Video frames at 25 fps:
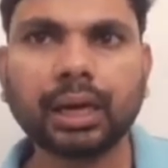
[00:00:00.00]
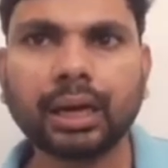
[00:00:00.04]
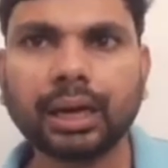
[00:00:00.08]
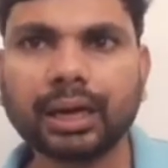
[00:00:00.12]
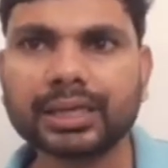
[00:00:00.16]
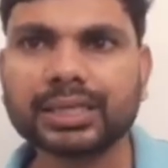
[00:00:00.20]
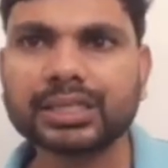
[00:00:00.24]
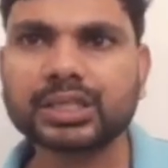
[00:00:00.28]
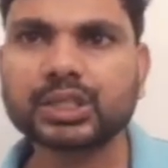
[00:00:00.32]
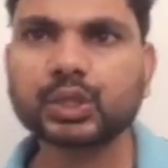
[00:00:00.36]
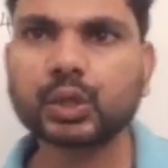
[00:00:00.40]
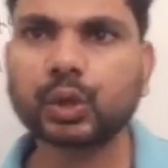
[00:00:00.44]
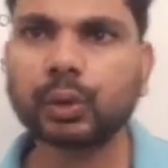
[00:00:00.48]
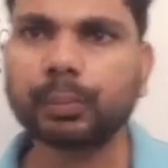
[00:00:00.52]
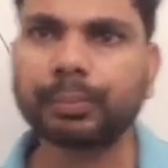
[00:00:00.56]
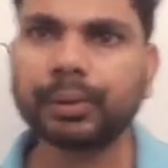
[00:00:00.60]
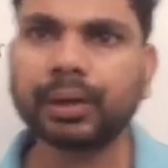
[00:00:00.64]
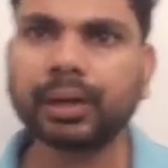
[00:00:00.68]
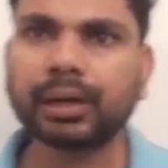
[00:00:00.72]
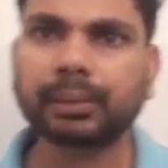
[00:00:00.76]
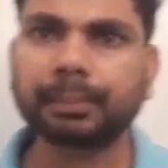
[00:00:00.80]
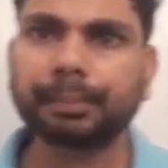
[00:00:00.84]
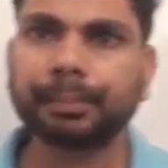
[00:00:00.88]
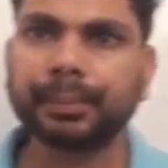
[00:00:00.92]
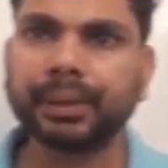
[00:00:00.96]

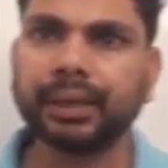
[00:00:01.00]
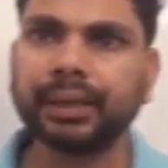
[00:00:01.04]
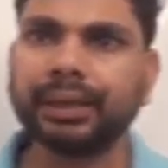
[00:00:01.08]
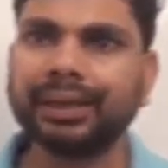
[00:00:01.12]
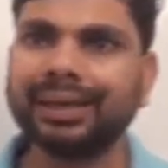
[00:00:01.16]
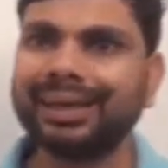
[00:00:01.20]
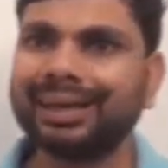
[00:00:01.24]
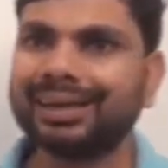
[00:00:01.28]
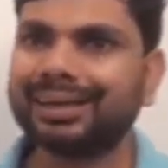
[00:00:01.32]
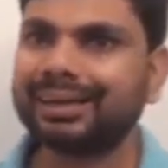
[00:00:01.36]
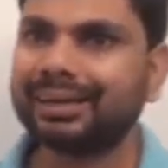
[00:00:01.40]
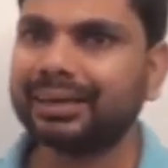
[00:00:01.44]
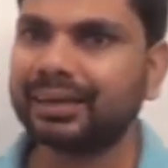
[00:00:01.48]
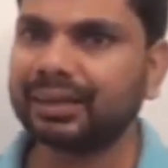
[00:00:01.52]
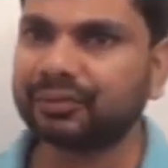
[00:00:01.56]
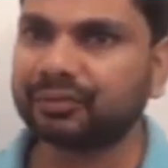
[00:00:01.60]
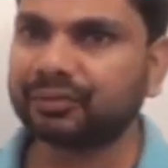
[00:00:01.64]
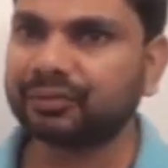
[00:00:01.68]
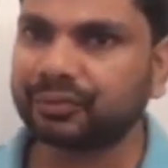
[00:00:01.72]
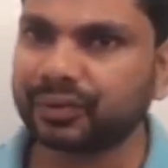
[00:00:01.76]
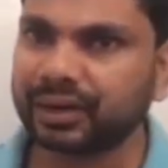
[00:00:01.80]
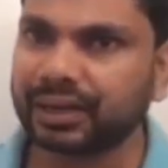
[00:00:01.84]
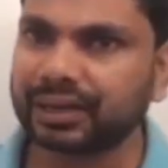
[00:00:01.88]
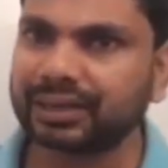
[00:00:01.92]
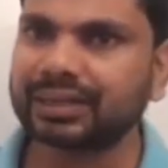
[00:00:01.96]
Isobar means
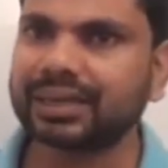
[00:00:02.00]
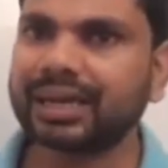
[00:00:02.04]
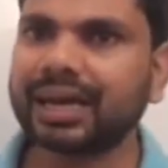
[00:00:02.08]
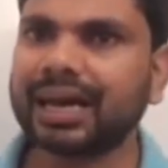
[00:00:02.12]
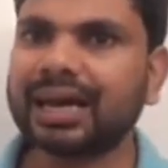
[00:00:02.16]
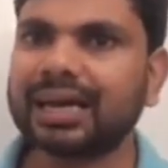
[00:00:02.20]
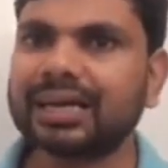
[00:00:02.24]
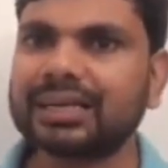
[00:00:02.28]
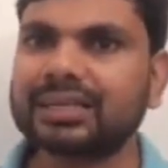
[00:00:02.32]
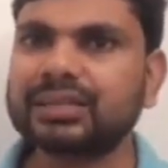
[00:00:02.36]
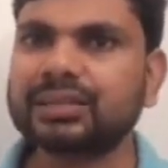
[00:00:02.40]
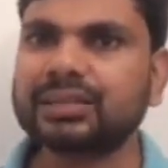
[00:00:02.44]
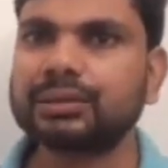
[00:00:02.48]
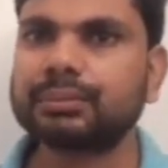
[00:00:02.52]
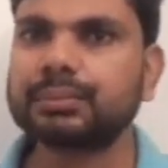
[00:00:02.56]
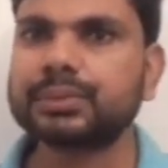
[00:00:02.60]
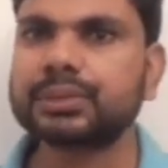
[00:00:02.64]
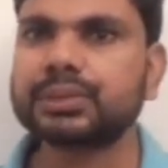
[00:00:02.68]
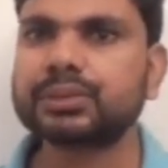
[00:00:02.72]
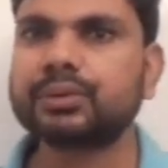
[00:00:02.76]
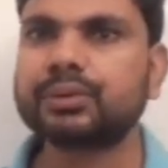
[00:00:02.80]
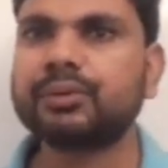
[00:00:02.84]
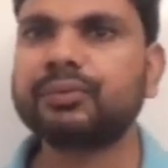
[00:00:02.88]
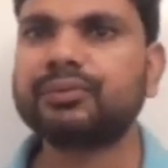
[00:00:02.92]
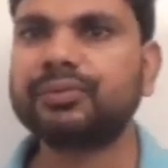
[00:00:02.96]
different
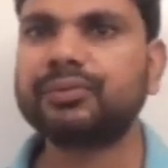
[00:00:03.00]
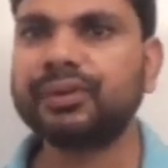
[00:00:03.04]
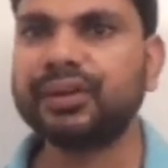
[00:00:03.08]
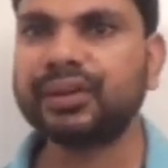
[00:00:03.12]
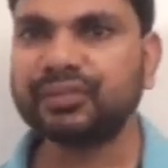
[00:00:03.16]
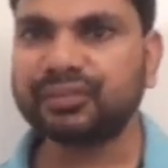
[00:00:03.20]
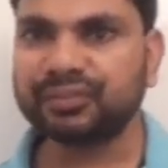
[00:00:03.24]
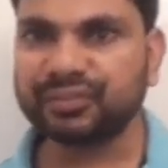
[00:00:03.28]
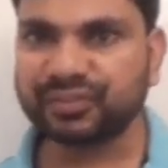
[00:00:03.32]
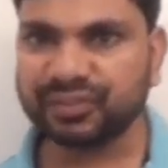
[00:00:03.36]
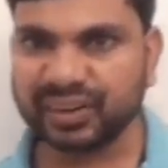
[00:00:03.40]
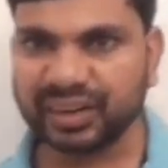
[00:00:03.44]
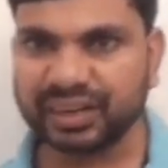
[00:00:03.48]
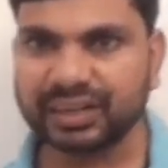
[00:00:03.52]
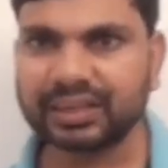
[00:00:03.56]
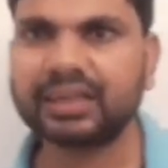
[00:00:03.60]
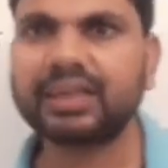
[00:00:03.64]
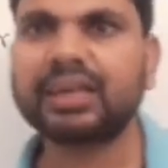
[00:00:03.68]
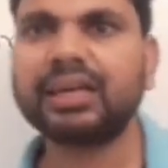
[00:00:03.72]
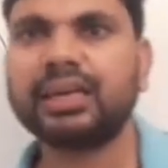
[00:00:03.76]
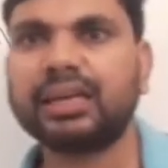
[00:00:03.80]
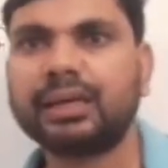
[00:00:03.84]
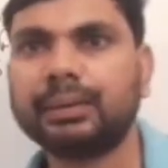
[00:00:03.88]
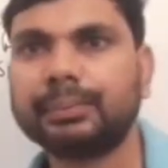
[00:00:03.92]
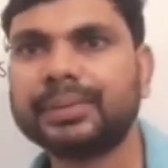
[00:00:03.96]
atoms of different
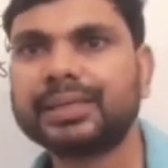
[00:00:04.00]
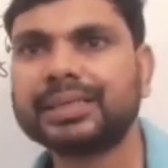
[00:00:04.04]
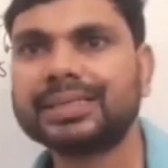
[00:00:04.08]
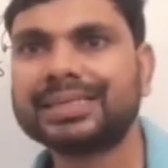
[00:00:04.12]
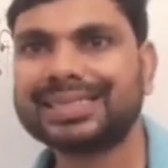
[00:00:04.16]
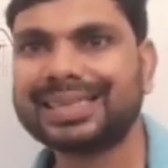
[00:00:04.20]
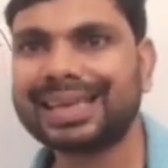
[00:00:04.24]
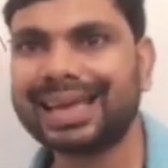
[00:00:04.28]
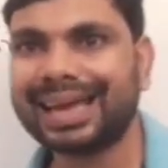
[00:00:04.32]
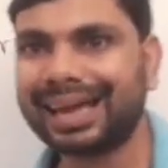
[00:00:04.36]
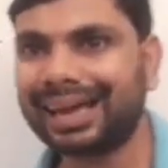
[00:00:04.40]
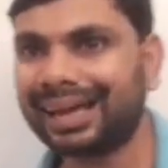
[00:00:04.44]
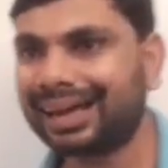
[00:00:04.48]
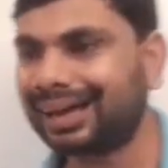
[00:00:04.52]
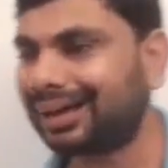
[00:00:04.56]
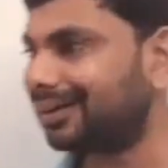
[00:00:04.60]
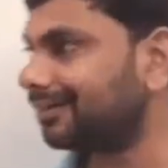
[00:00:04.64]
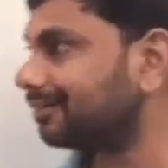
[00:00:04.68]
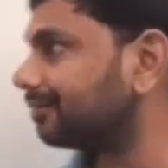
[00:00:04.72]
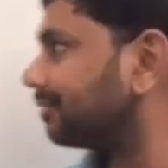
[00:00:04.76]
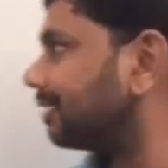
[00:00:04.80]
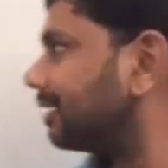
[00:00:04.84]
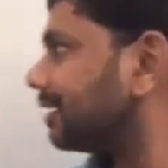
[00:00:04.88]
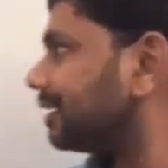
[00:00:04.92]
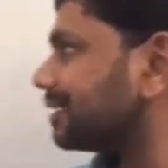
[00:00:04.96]
elements
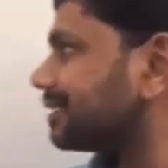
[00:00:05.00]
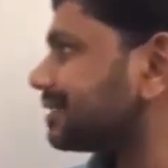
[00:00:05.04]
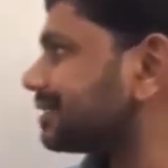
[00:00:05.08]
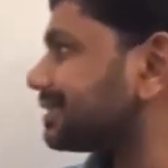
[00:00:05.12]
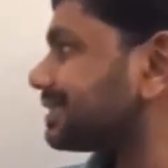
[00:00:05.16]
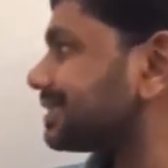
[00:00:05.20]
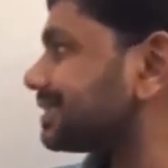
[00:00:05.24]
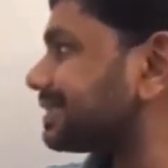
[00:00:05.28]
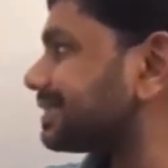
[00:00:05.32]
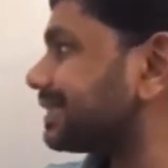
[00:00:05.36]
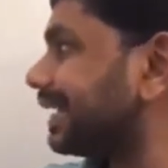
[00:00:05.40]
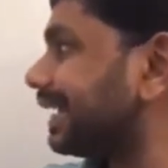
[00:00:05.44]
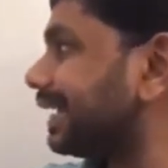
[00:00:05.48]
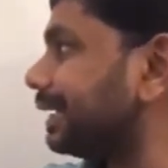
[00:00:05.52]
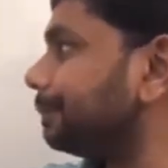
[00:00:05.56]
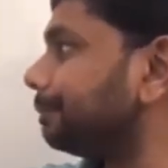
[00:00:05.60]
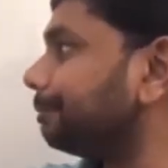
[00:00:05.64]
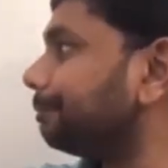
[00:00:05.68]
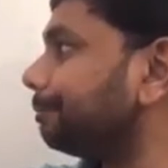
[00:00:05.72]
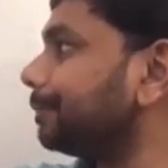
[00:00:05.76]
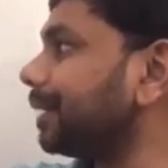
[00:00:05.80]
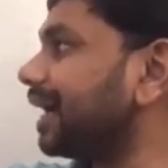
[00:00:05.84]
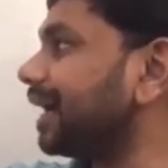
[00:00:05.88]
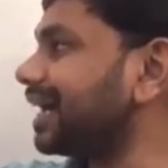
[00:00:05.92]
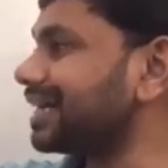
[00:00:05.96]
have
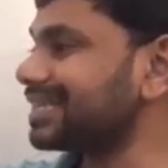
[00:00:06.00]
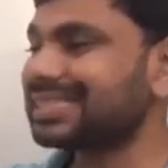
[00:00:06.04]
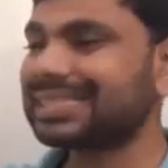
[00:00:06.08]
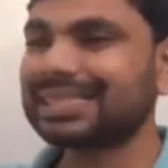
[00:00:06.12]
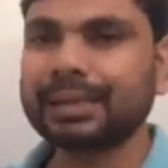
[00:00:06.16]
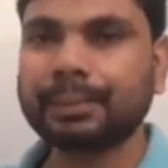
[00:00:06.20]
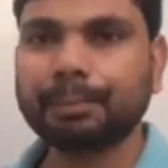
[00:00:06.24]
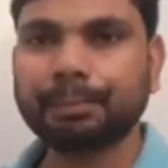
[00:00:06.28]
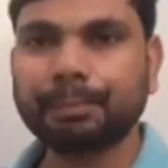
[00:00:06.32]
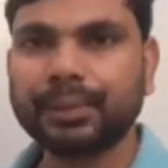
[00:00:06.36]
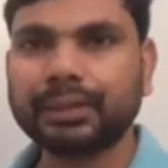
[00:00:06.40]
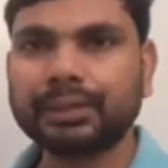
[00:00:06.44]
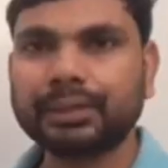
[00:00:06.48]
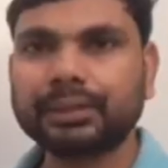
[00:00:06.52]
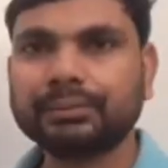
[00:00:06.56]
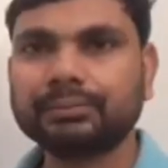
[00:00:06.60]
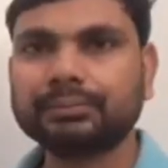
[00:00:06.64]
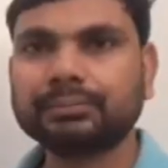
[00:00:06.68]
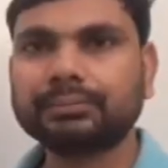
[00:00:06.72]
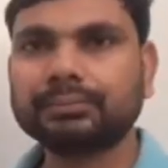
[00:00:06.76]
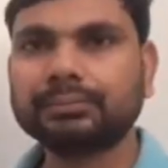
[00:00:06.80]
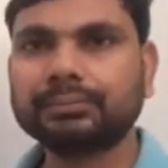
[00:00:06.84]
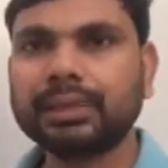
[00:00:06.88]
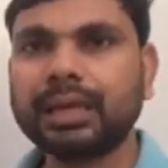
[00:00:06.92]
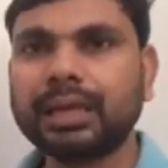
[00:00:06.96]
same mass
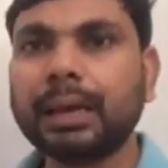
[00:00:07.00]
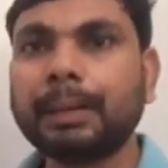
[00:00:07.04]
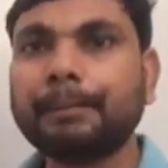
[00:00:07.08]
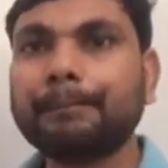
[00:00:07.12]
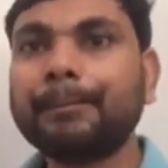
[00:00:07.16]
number.